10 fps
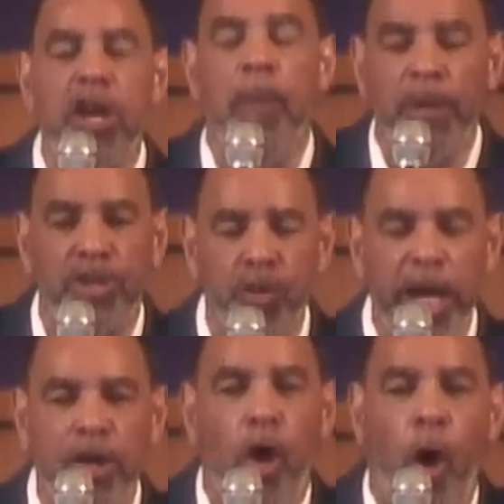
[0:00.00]

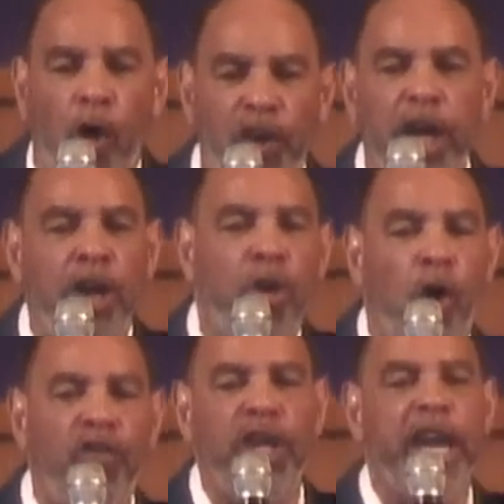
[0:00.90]
demonstrated over and
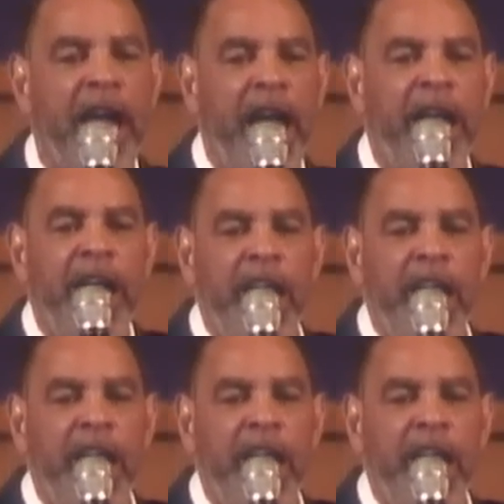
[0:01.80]
over again